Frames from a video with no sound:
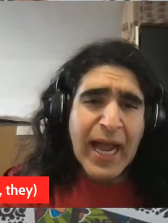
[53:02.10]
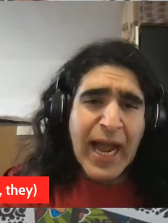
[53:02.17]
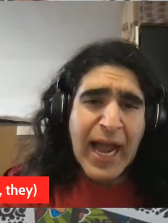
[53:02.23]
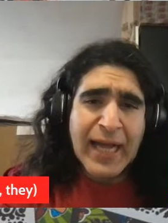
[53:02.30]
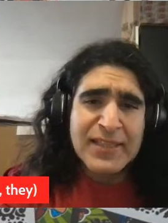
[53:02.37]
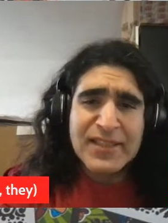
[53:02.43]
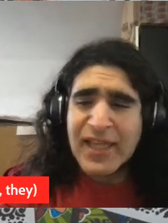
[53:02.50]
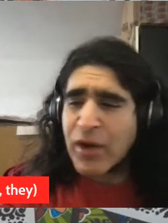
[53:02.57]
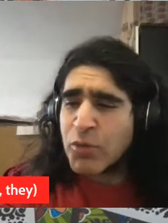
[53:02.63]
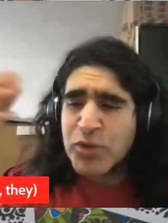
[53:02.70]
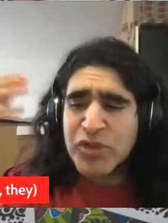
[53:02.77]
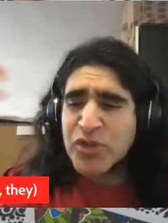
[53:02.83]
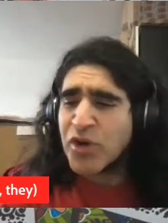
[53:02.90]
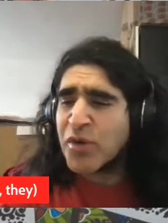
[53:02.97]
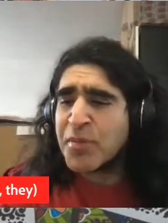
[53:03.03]
And how would
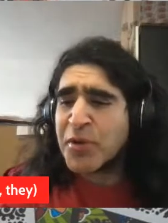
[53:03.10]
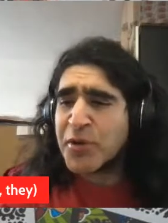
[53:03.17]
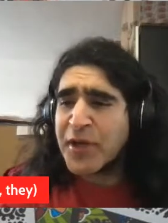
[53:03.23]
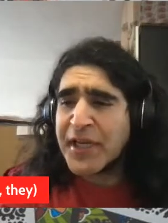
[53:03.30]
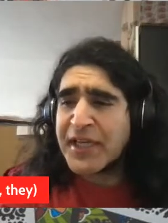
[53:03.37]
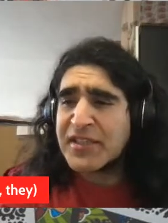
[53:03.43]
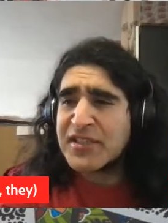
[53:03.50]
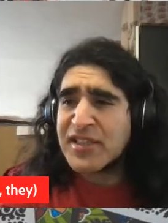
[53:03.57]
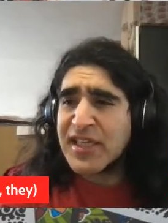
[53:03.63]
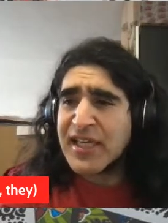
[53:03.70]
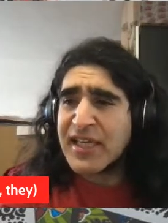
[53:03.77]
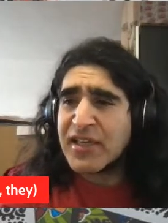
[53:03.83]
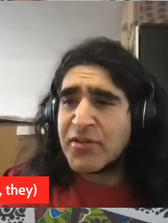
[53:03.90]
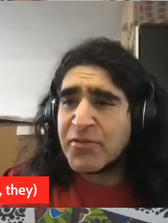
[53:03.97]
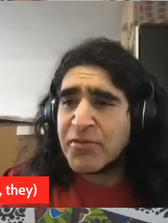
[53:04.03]
you operate
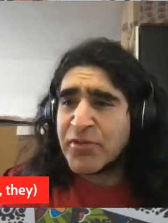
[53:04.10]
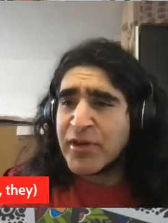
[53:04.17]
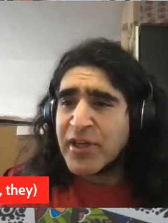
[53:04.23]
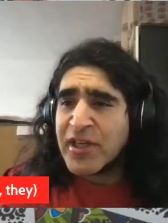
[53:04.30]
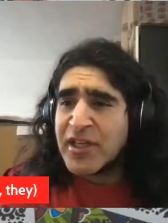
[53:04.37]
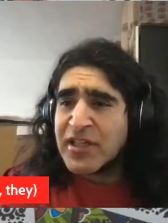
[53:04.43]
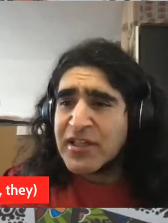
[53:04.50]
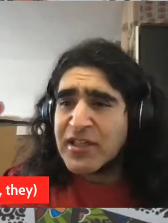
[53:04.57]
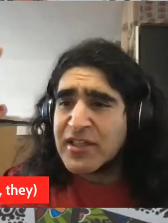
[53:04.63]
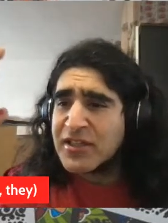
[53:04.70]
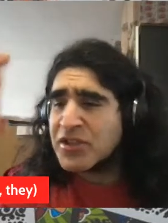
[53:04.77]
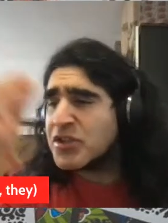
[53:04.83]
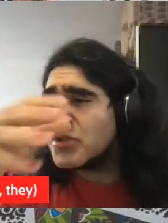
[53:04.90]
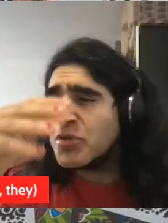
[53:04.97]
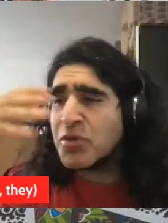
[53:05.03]
if
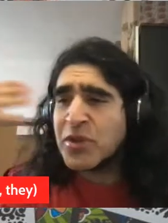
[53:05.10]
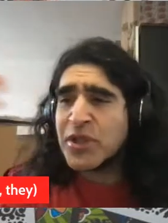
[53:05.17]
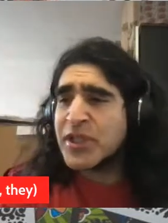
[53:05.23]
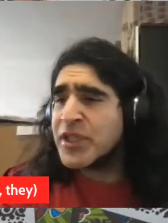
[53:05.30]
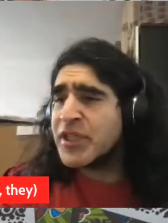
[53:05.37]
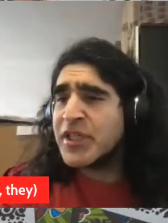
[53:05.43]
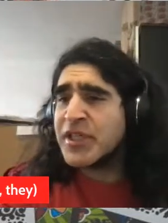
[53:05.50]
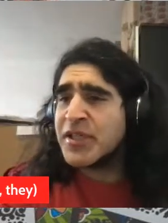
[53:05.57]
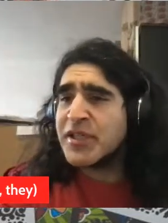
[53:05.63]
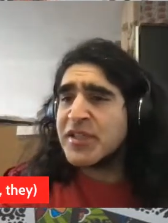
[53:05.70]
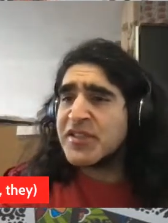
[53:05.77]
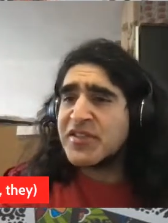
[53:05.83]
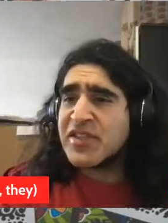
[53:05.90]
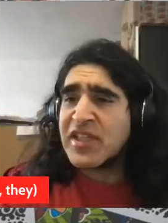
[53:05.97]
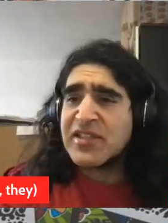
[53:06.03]
you were
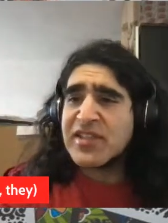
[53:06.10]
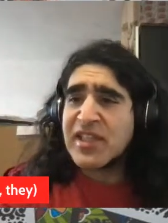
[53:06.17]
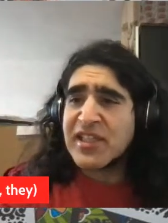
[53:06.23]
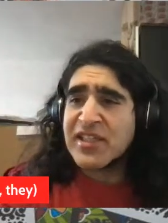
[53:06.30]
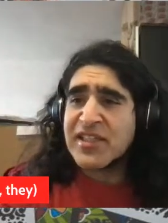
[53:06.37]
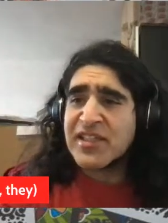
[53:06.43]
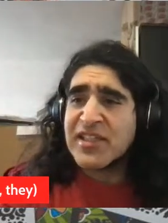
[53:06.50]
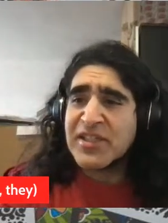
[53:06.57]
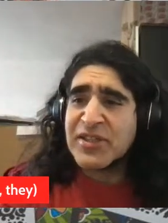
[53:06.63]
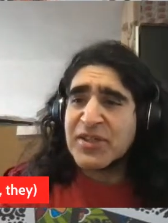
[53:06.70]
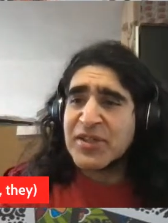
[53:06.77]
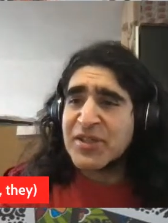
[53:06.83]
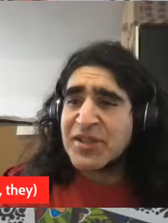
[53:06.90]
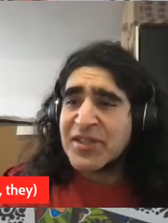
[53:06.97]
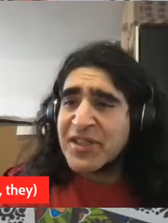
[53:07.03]
sitting
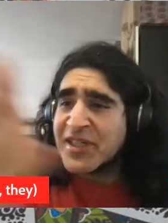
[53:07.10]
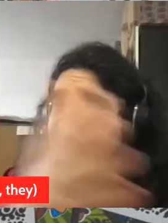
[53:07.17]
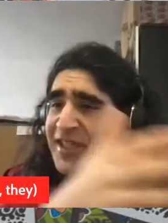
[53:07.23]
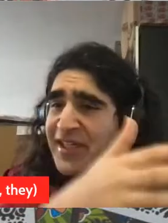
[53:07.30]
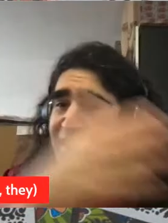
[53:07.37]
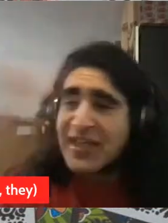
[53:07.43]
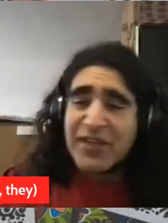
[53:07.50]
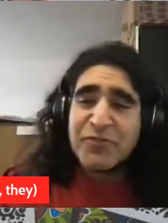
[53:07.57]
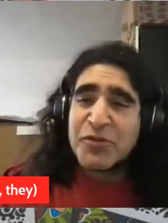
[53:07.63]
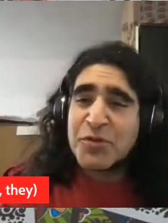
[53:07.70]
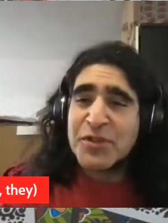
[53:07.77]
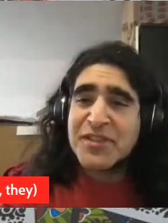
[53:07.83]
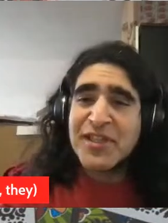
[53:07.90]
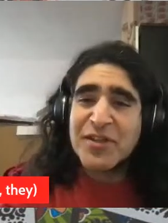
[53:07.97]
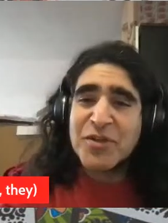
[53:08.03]
here, if you were
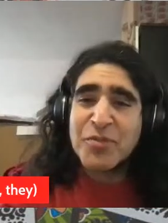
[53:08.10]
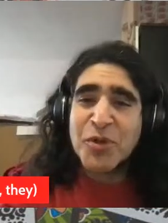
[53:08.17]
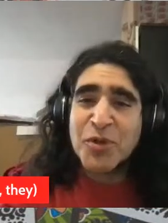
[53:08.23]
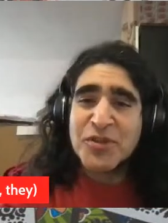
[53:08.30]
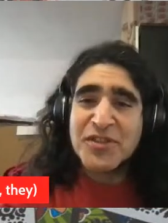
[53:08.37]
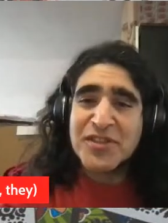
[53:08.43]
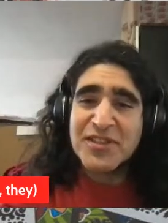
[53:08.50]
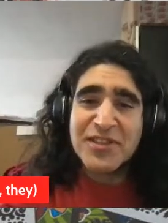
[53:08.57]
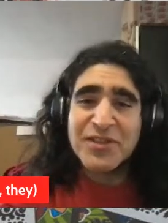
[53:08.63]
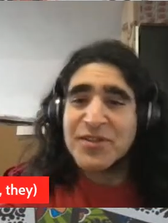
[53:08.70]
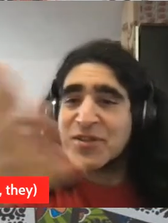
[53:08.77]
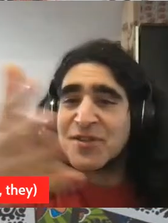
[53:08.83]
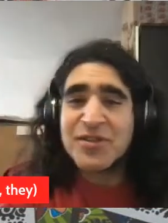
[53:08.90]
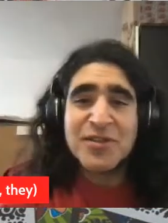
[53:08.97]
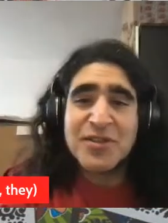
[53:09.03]
teleported
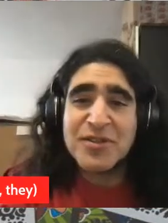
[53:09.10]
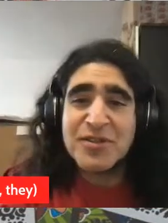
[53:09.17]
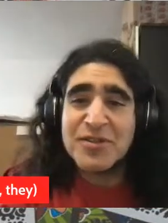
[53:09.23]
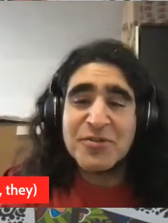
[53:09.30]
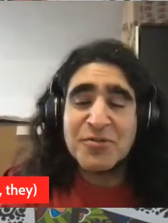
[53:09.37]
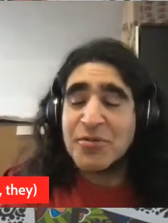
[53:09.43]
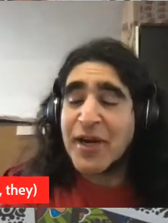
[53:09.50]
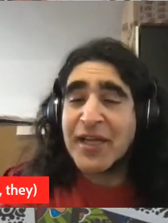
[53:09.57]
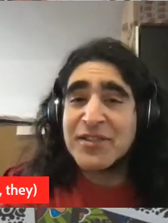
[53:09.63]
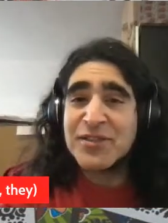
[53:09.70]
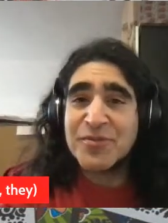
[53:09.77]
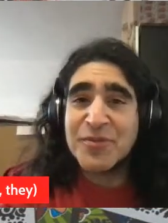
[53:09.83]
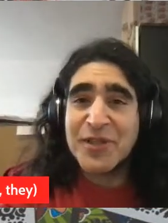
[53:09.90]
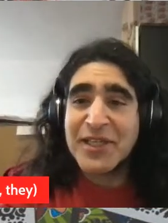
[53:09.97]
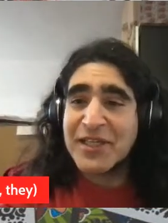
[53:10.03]
here
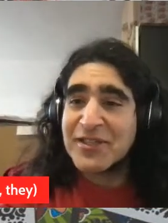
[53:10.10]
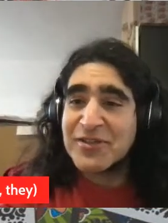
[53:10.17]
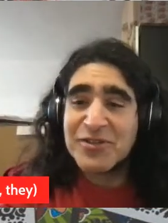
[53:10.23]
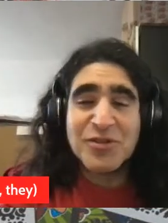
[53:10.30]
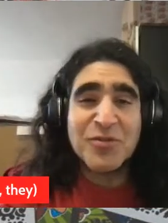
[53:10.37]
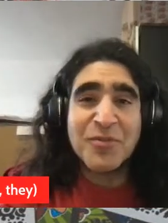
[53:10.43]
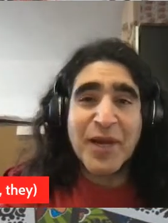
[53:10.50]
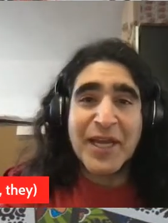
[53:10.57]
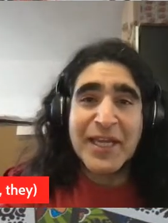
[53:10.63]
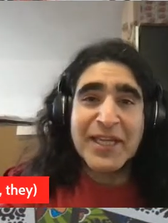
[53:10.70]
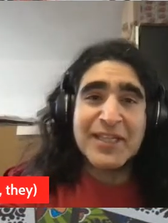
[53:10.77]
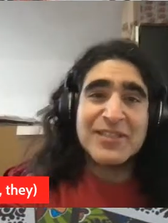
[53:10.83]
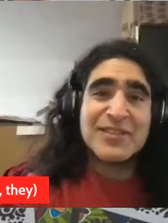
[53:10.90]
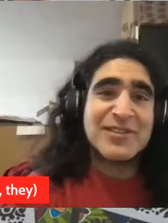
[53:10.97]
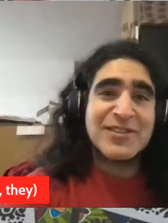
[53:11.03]
randomly to
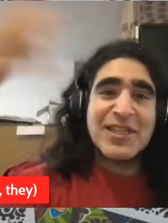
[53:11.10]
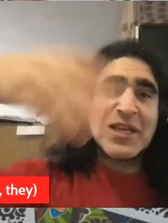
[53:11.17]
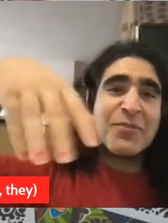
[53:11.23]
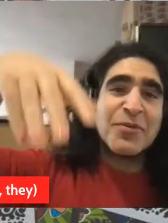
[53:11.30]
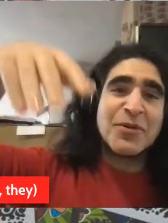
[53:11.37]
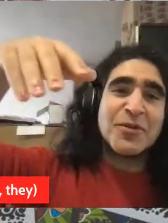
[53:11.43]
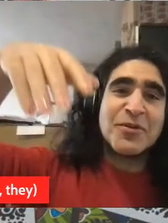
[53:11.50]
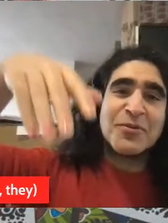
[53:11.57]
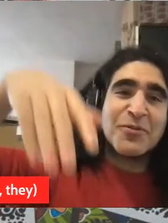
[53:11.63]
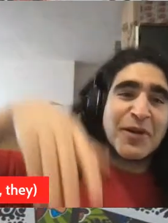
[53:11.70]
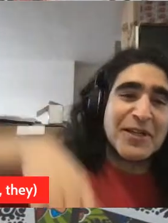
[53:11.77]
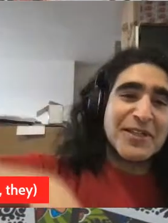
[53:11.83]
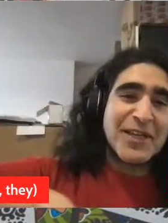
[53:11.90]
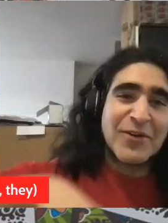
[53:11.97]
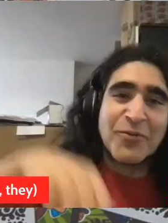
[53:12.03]
the table
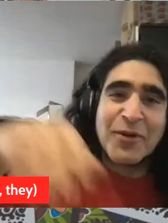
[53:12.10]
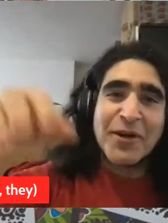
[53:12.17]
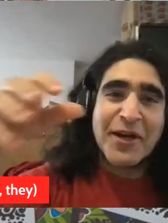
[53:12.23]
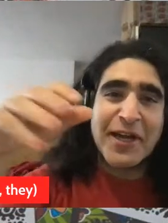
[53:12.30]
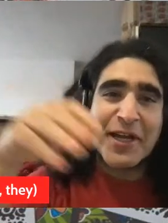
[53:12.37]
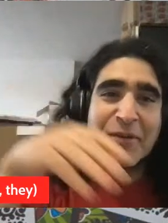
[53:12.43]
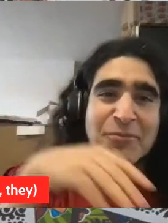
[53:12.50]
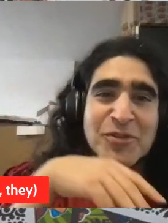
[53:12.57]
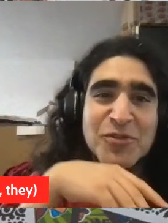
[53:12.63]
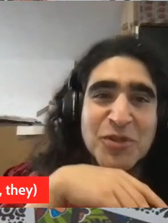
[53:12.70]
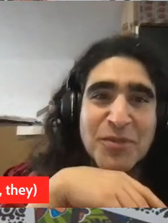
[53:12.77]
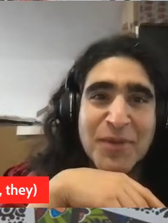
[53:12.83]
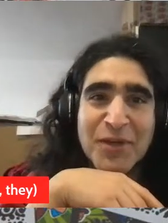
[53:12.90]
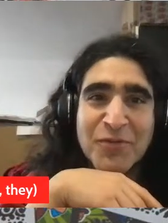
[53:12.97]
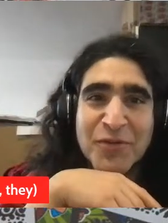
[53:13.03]
right now where I am
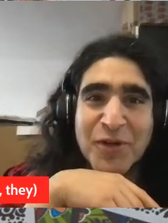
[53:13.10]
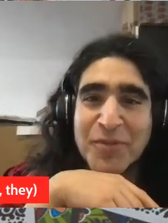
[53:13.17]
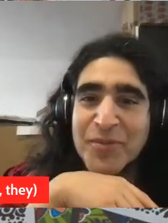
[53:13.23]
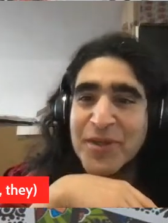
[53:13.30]
streaming from,